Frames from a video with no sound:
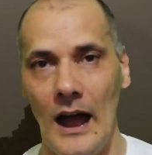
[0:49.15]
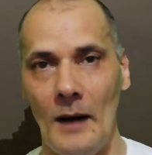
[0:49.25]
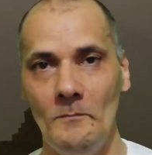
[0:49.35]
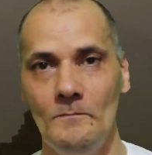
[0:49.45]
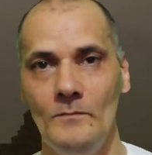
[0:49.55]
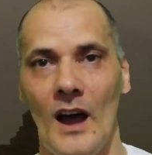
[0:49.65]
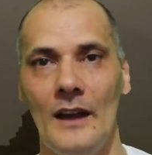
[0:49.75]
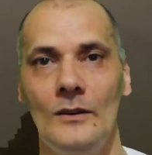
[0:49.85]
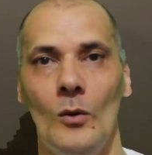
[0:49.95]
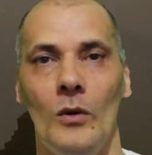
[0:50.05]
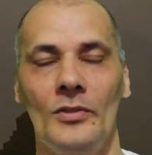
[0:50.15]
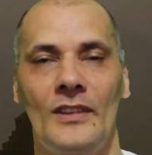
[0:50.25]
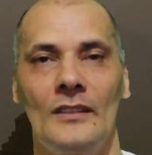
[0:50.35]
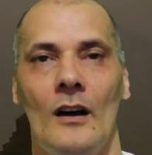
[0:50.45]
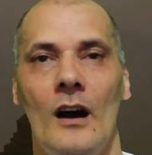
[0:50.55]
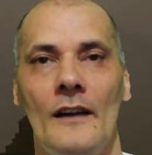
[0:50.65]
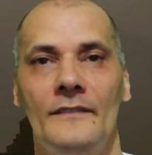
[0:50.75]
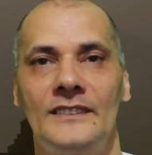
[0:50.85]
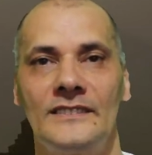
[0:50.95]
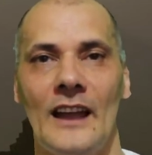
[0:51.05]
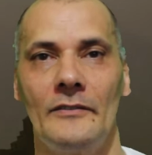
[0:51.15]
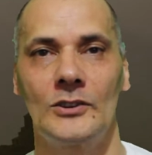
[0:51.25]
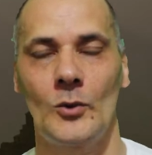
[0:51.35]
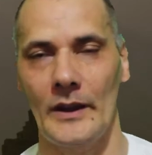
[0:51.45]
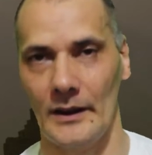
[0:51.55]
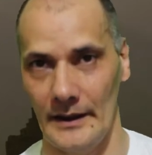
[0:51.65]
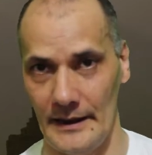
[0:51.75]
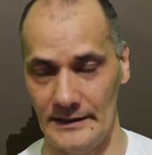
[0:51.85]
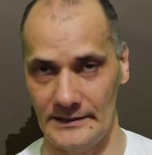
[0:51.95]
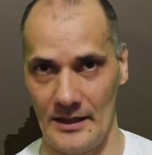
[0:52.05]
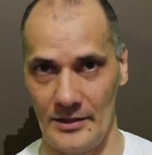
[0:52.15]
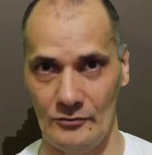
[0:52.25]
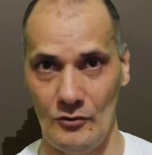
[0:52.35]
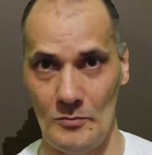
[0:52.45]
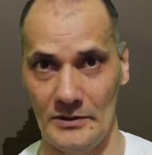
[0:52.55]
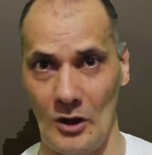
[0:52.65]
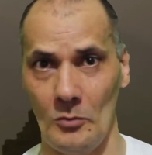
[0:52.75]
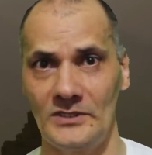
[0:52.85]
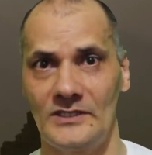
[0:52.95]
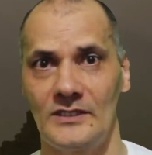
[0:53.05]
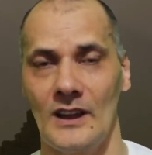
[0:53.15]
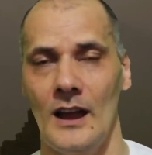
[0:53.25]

And one thing that I've discovered quickly is that the group is almost,